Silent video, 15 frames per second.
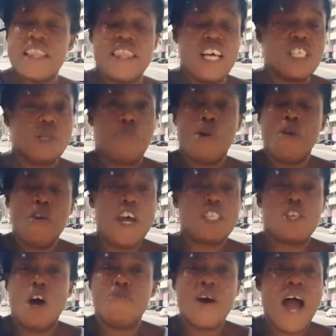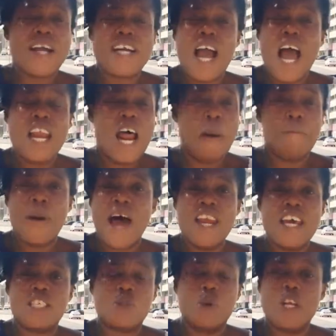The spirit of anger and
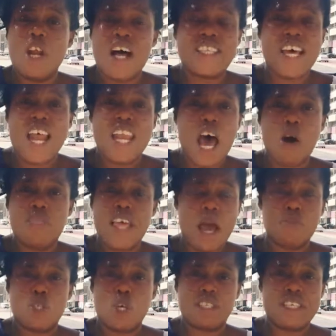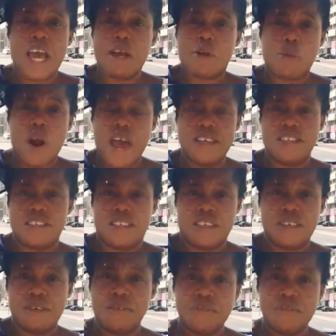malice will not allow them to take rest.